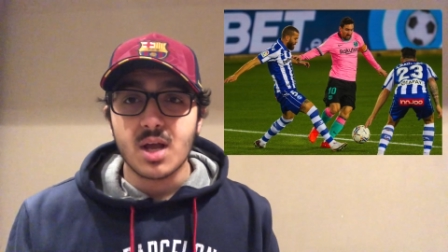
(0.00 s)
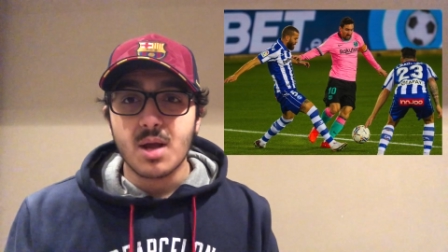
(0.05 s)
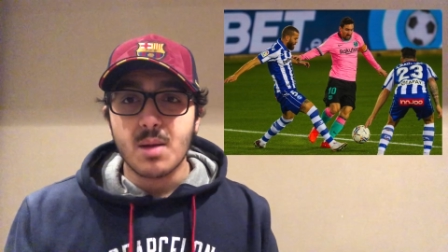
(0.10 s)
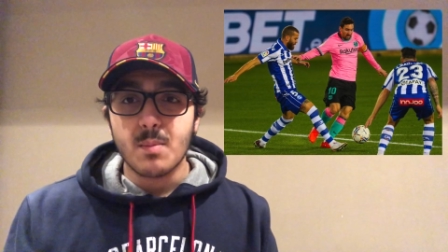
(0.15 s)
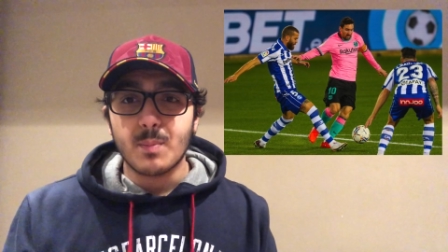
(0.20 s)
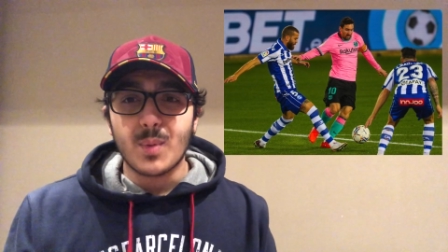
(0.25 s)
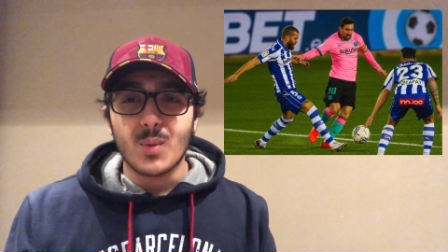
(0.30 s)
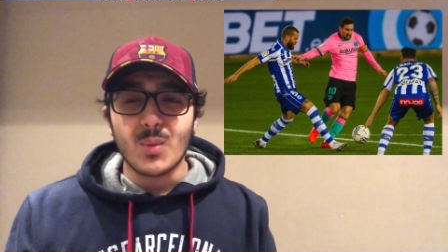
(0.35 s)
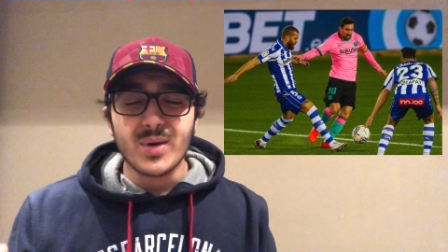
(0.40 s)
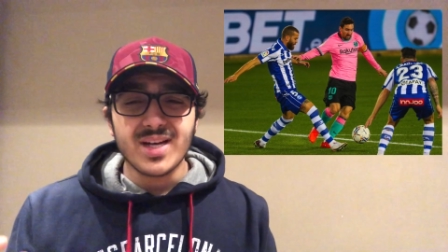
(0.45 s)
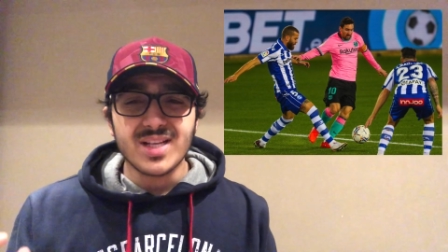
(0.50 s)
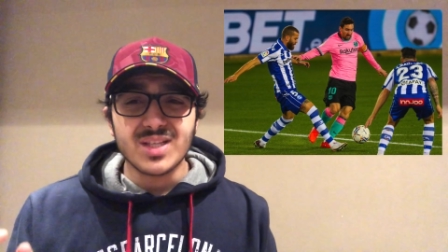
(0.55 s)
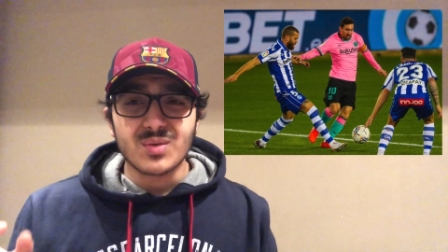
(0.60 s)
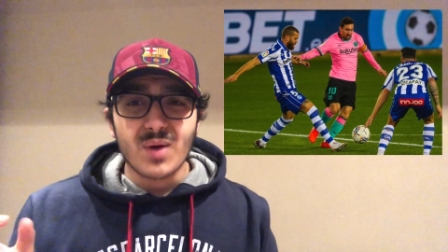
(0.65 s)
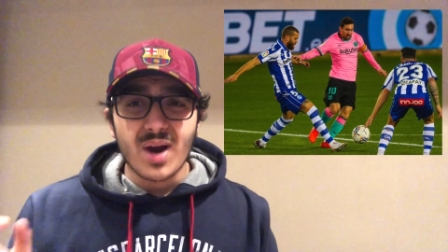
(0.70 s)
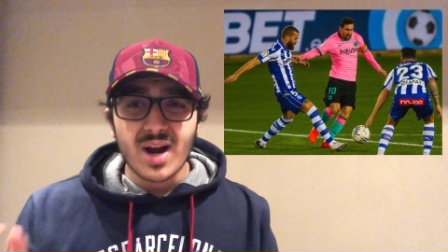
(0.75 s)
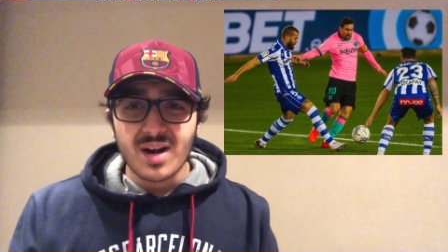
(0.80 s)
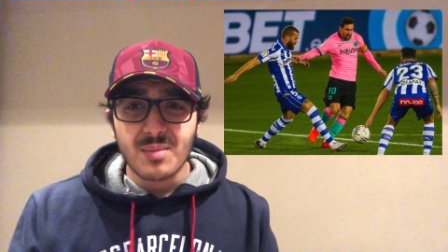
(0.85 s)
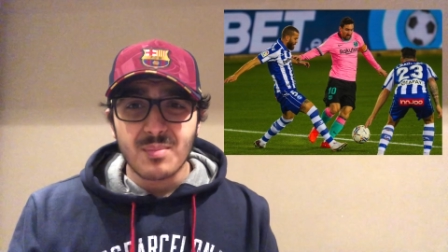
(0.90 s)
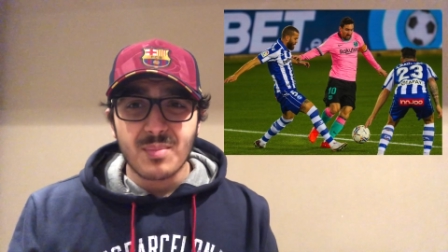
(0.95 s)
but when he's
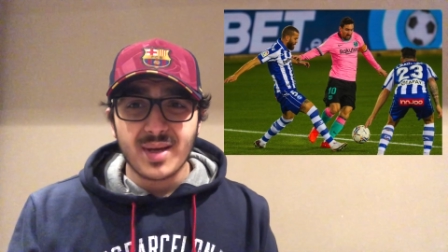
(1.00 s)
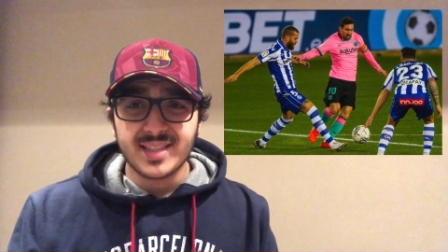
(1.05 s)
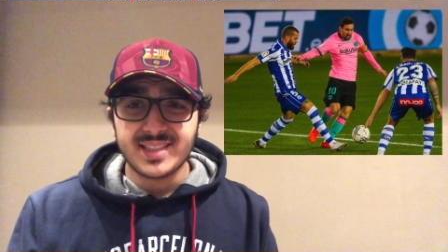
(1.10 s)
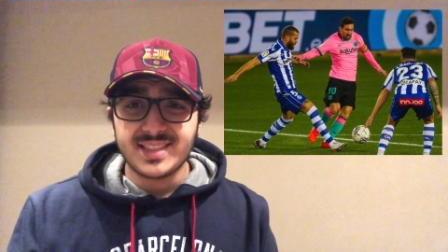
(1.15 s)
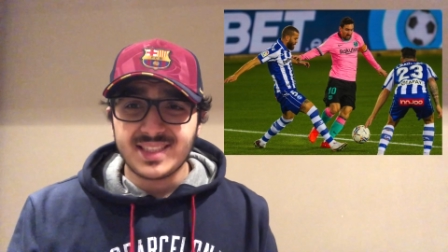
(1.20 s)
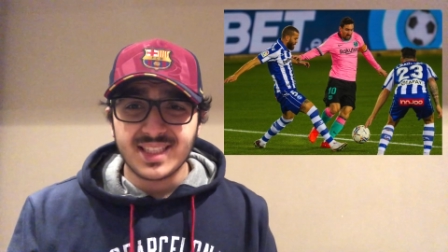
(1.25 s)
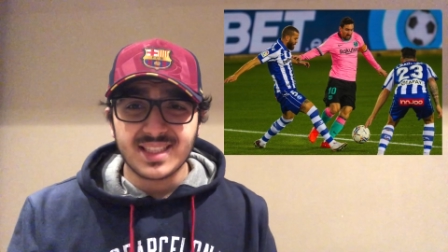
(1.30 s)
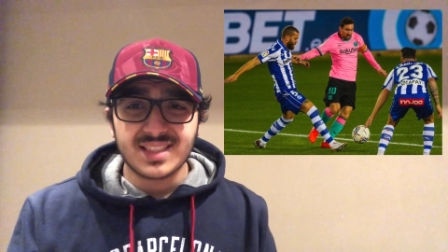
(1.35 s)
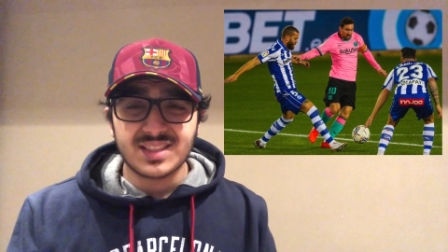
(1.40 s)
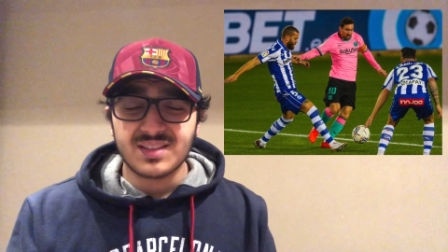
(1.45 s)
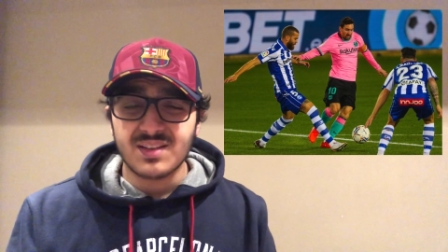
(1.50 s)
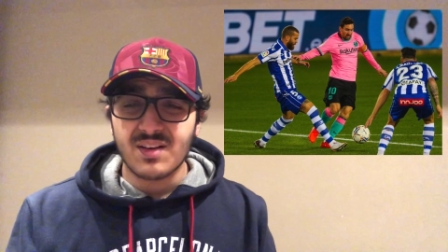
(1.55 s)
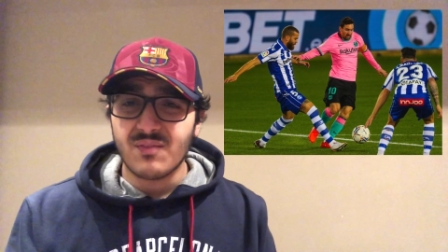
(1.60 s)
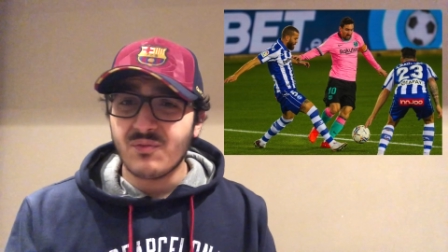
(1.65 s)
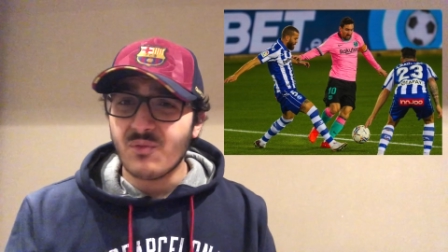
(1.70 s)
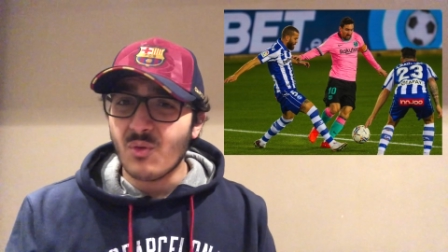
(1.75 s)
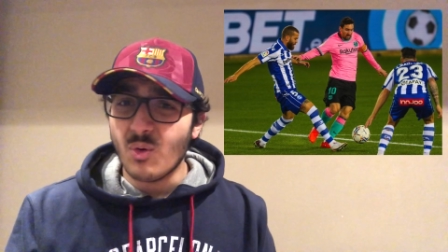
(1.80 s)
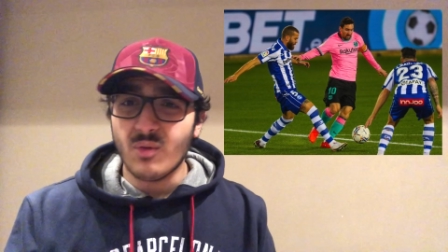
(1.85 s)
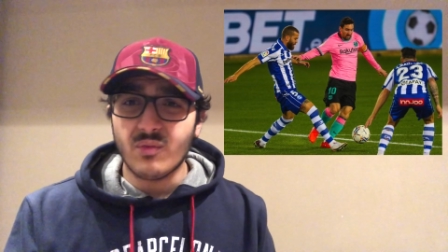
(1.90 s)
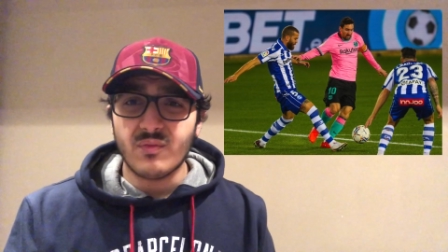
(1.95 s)
crowded by
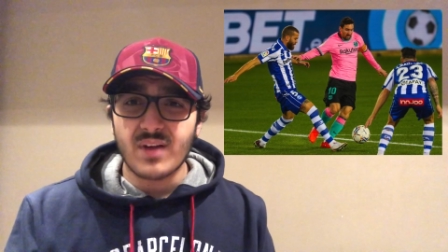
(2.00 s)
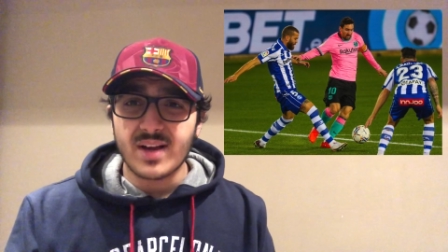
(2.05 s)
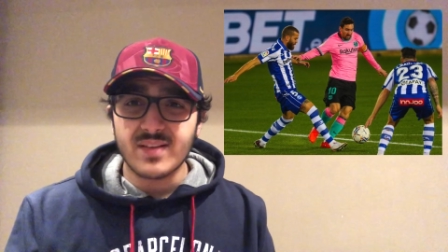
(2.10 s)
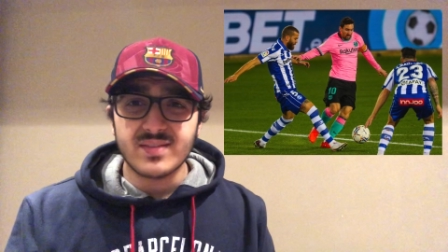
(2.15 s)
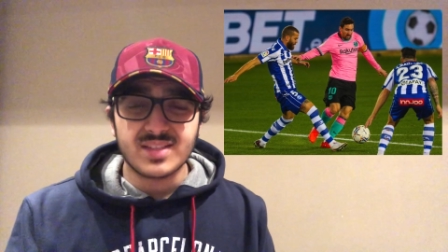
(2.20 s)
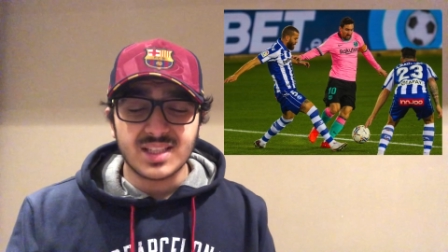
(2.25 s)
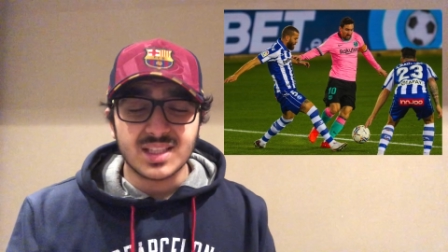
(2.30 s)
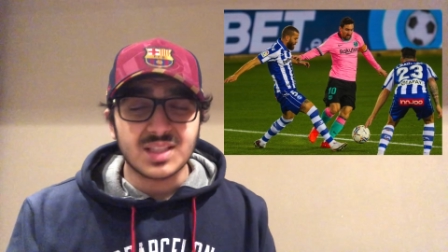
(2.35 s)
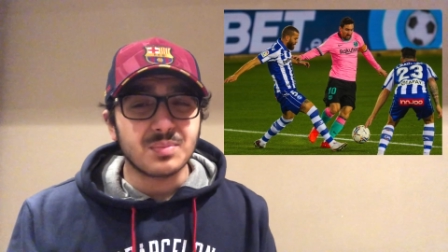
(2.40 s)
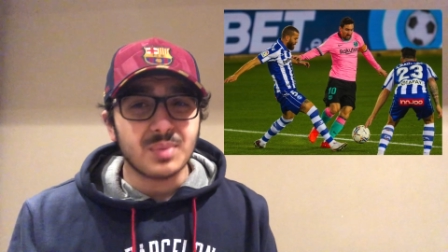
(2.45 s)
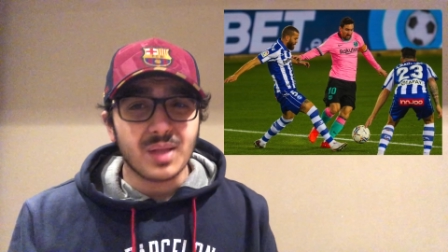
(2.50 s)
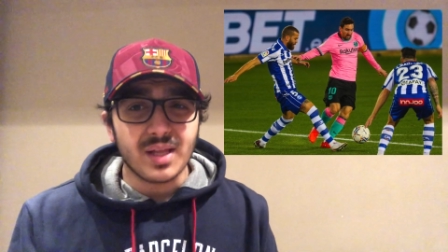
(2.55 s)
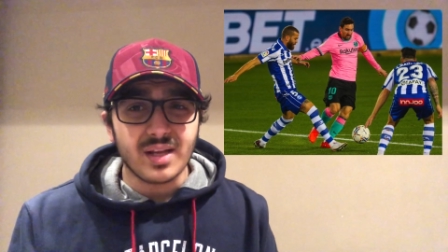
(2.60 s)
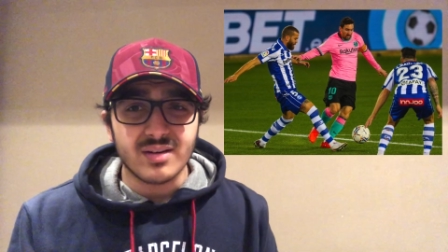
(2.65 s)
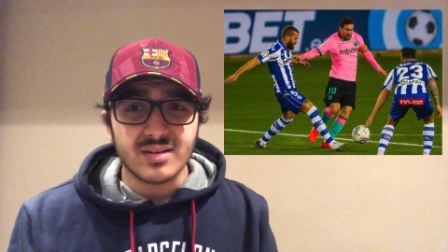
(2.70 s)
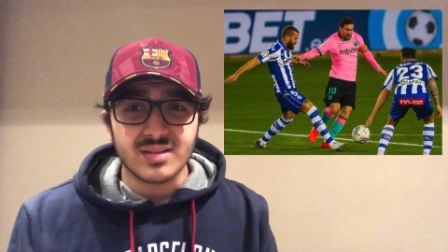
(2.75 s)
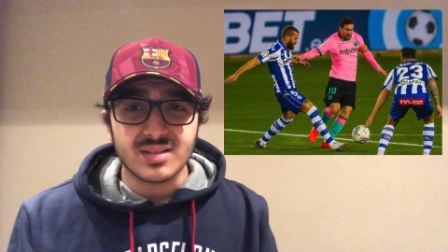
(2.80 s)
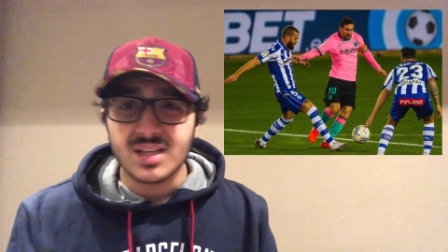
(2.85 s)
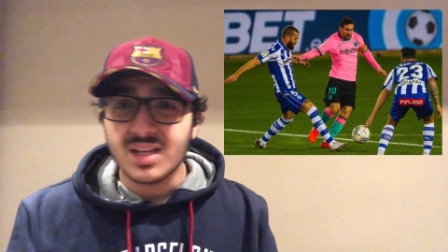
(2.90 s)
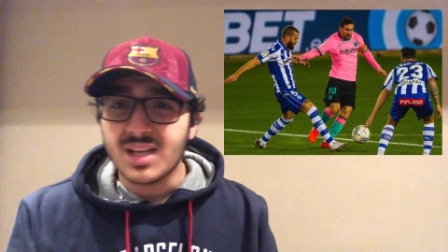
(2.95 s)
4, 5, 6
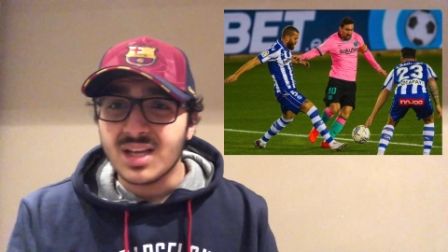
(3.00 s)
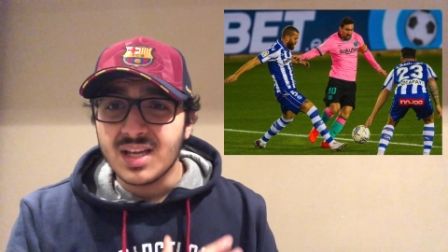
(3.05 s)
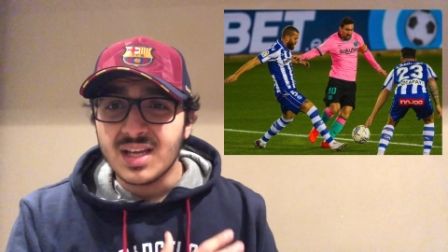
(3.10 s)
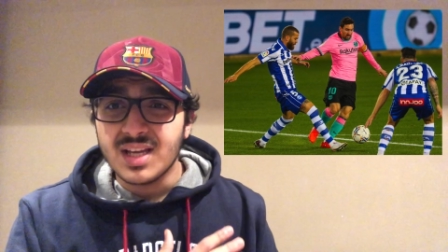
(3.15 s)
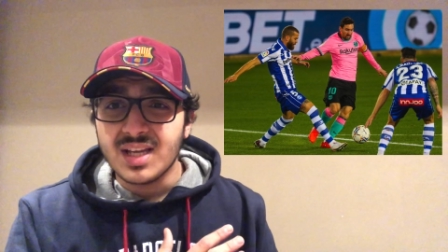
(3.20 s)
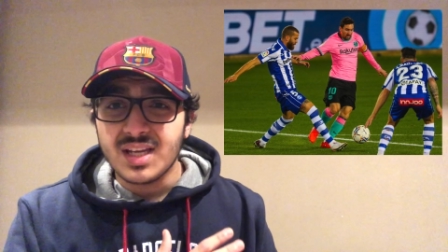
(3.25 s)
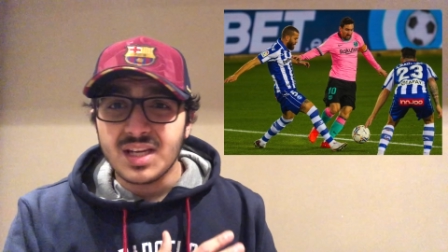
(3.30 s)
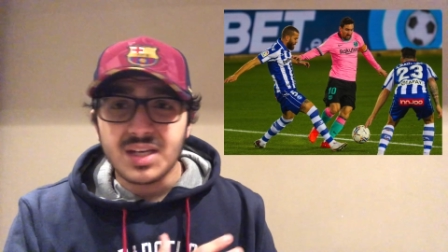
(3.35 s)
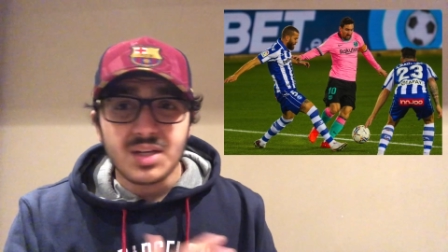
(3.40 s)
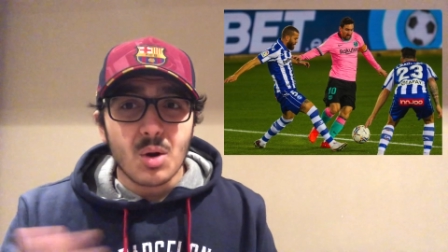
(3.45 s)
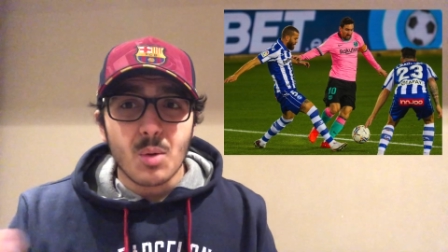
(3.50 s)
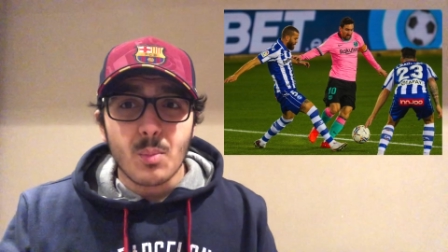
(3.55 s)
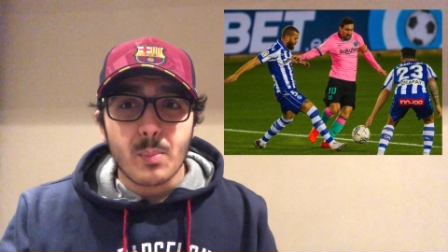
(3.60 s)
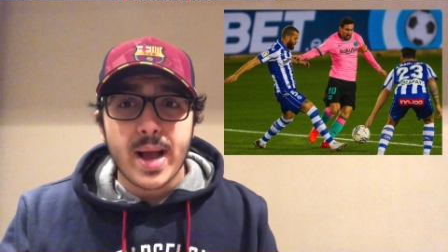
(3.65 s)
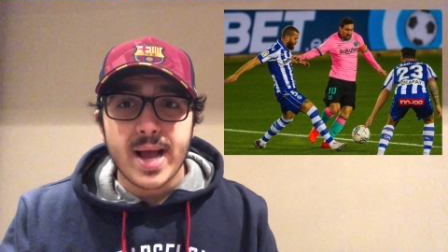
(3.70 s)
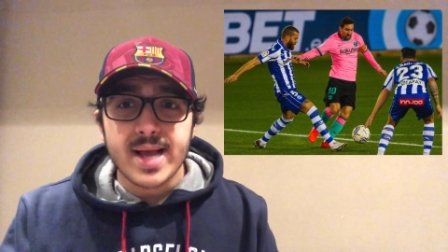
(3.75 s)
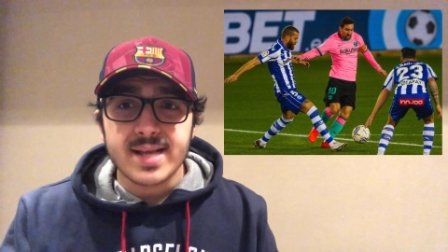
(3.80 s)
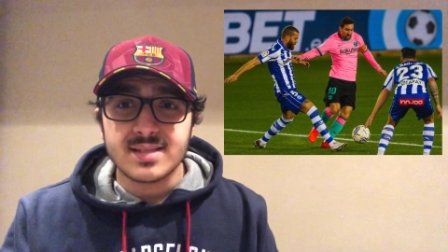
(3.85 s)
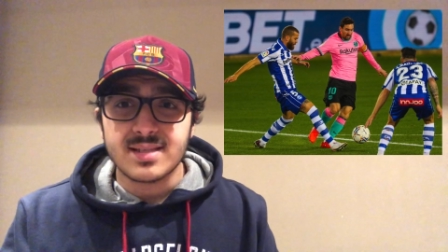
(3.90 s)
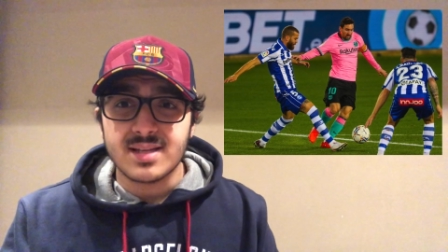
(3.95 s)
players, you don't
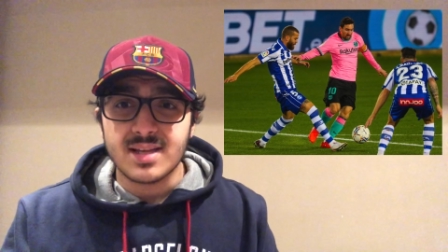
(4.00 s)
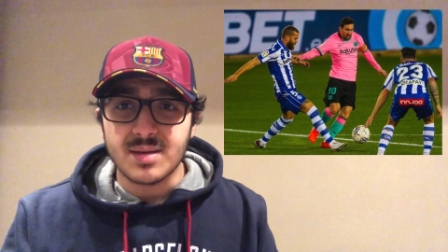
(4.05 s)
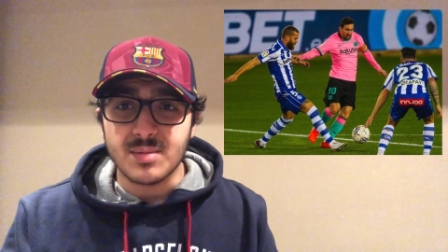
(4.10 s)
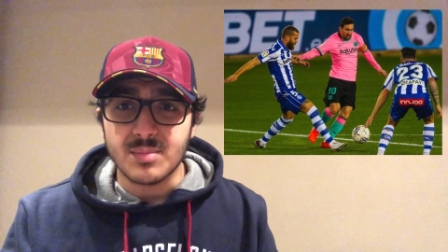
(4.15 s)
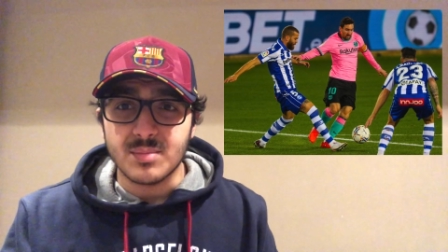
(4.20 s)
pass to him.